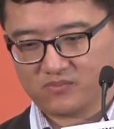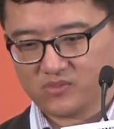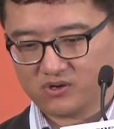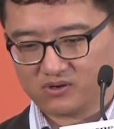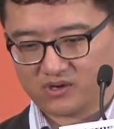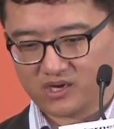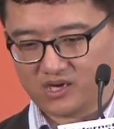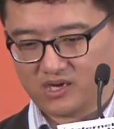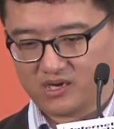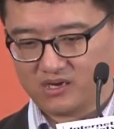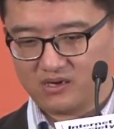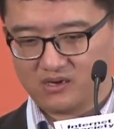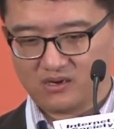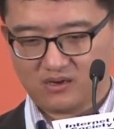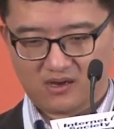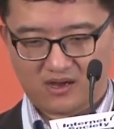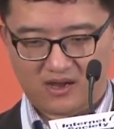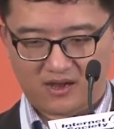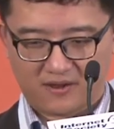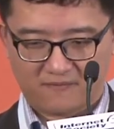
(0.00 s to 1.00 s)
Okay.
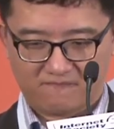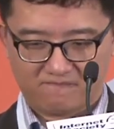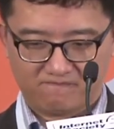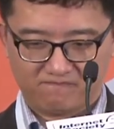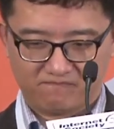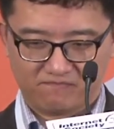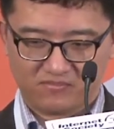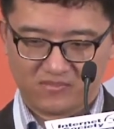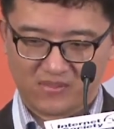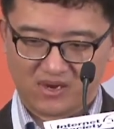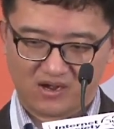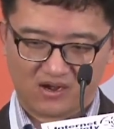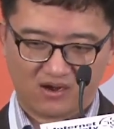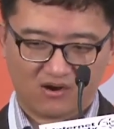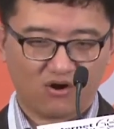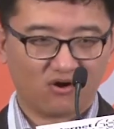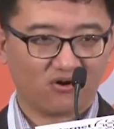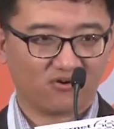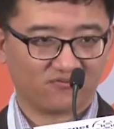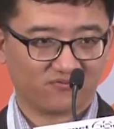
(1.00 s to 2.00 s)
And
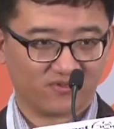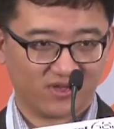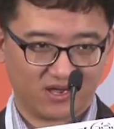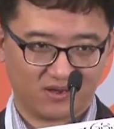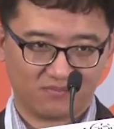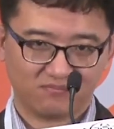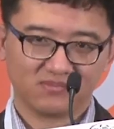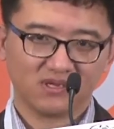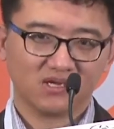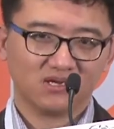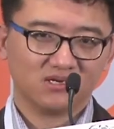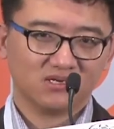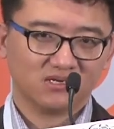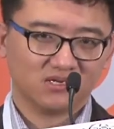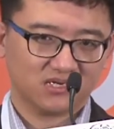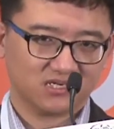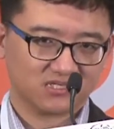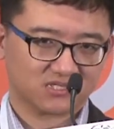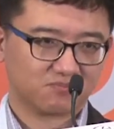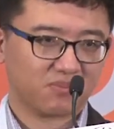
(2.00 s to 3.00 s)
all of them
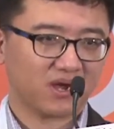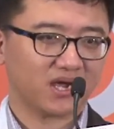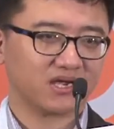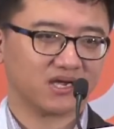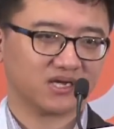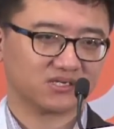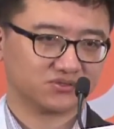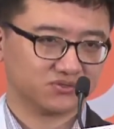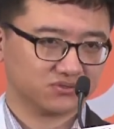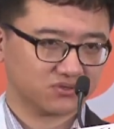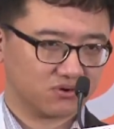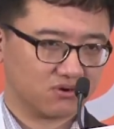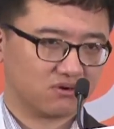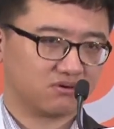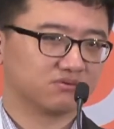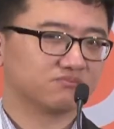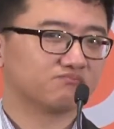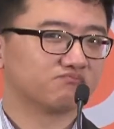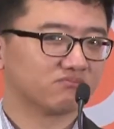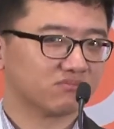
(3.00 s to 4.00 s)
is pay as you
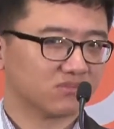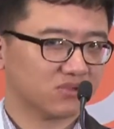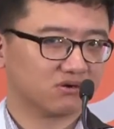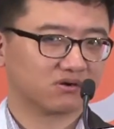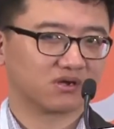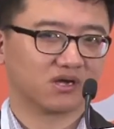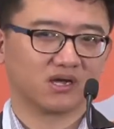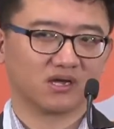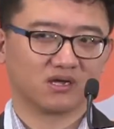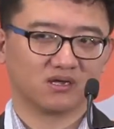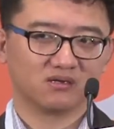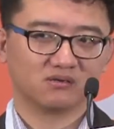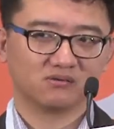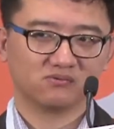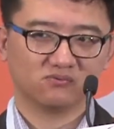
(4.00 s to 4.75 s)
go, okay?